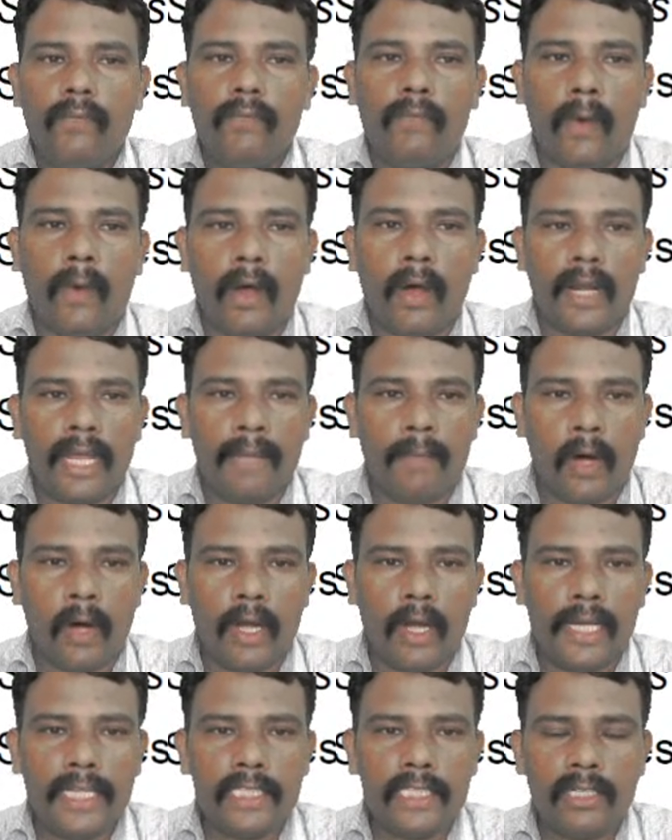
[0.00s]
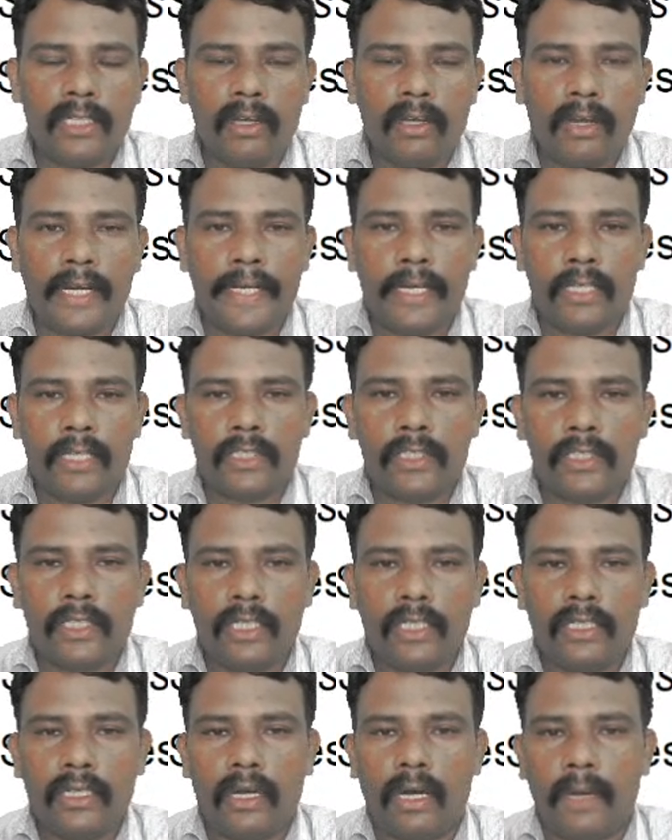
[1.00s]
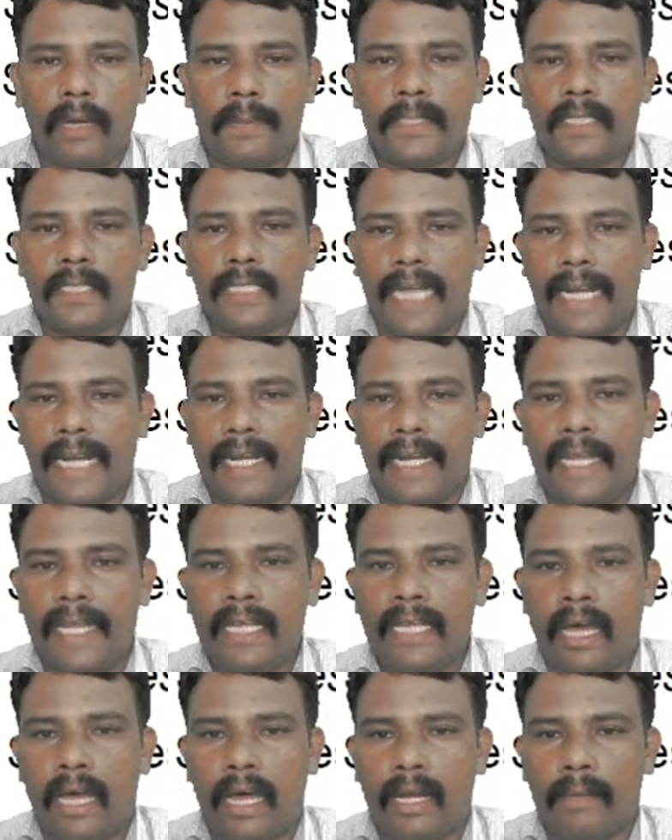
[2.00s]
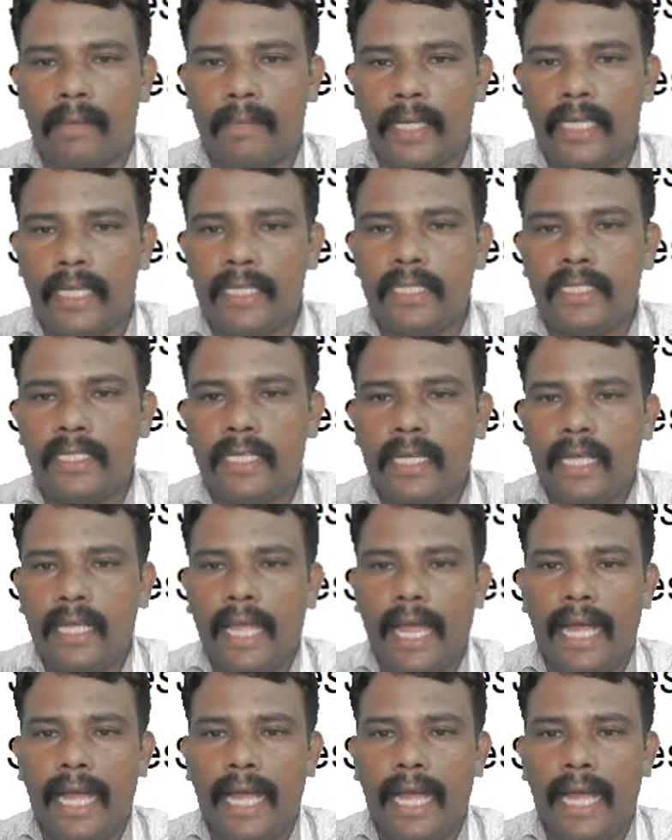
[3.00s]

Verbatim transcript: for abolition or reduction of standing armies